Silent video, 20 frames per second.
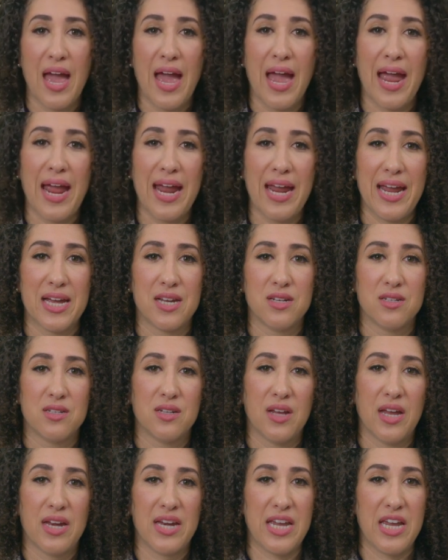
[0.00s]
and
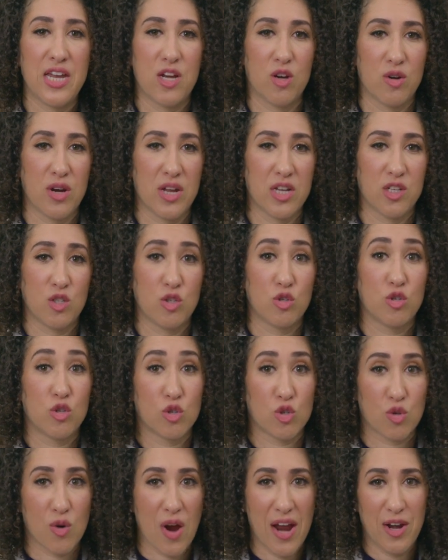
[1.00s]
an eagerness to
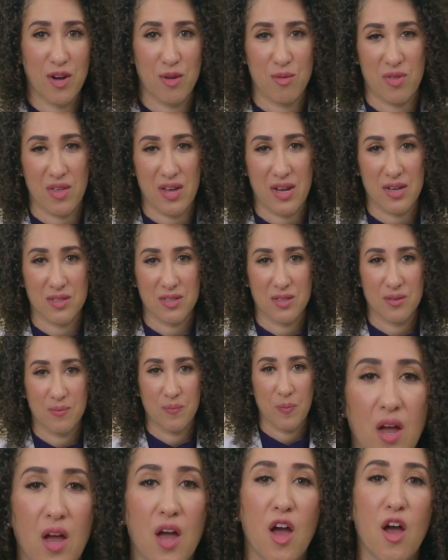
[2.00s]
try new things.
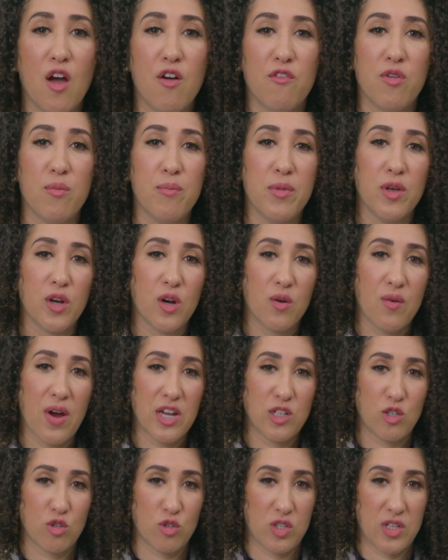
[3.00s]

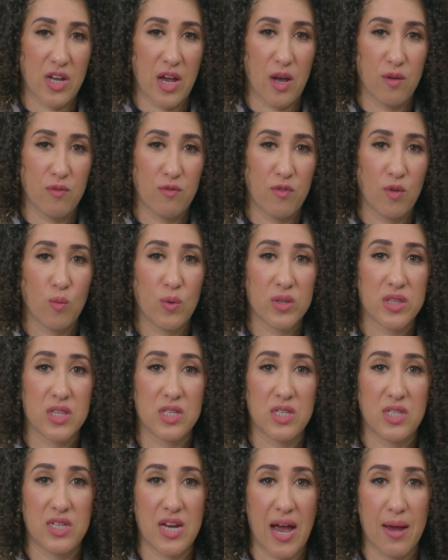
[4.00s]
Familiarize yourself with the
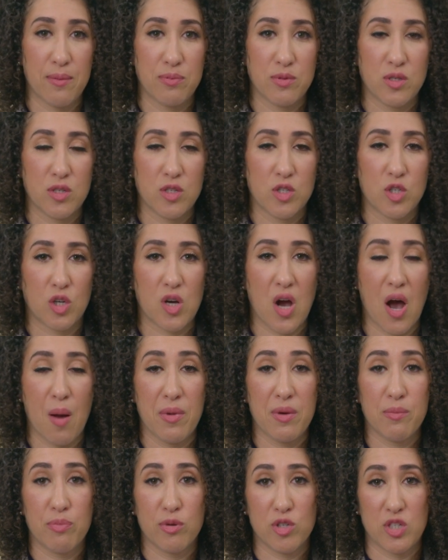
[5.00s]
steps to
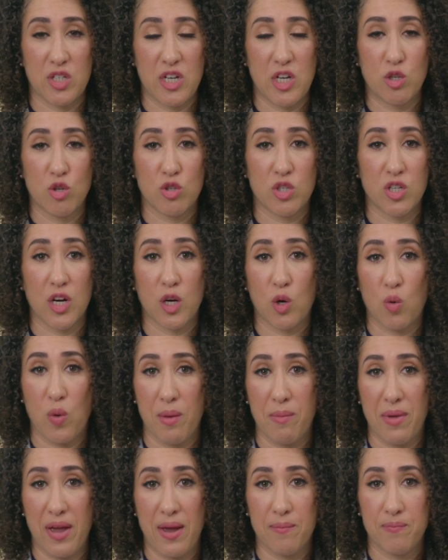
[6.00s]
common procedures and
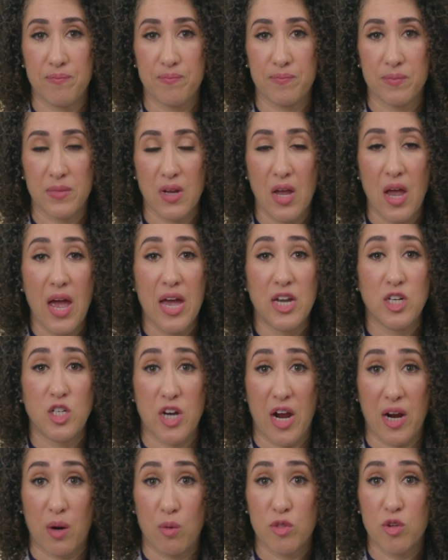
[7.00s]
equipment.
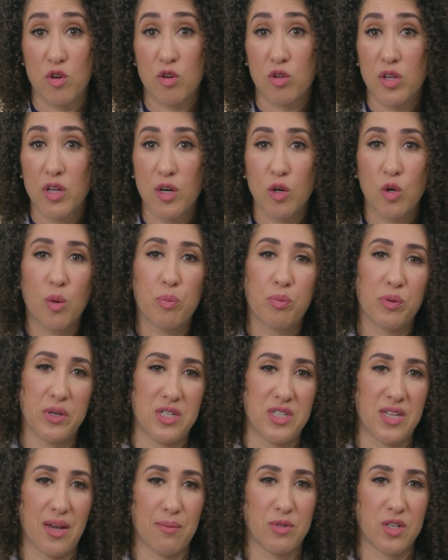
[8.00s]
Check with your clinical
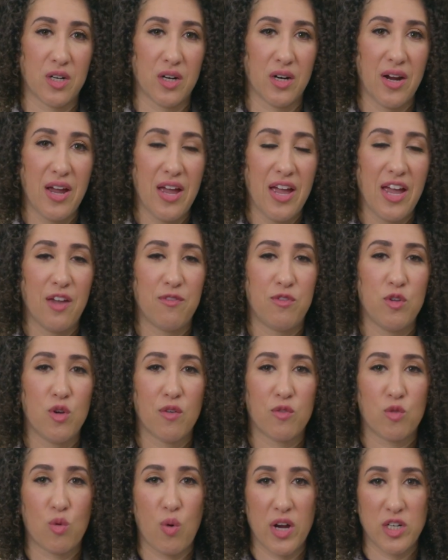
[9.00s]
preceptor if you
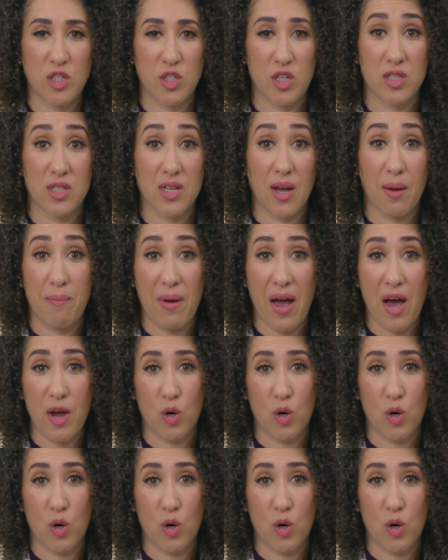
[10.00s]
have questions about